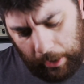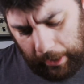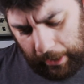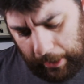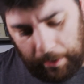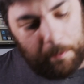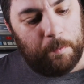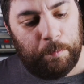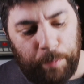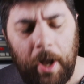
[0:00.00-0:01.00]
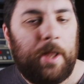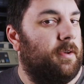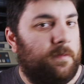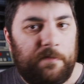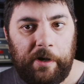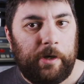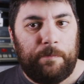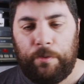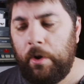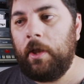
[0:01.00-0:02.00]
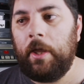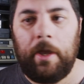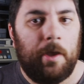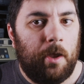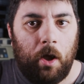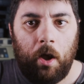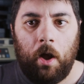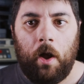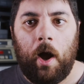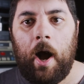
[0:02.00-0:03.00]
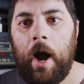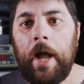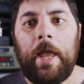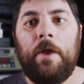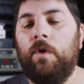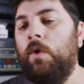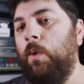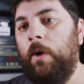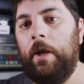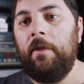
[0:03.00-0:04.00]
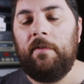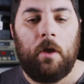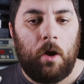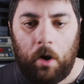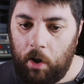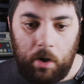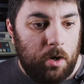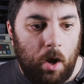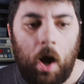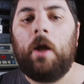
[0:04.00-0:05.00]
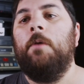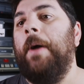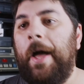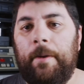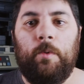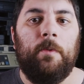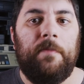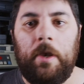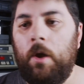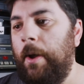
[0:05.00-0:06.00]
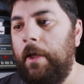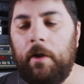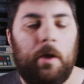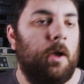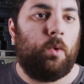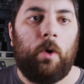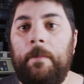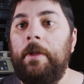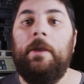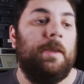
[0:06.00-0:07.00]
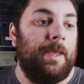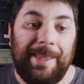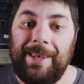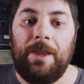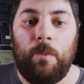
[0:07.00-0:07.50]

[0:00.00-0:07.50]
But very importantly, HI8 recordings are not compatible with Video8 equipment in any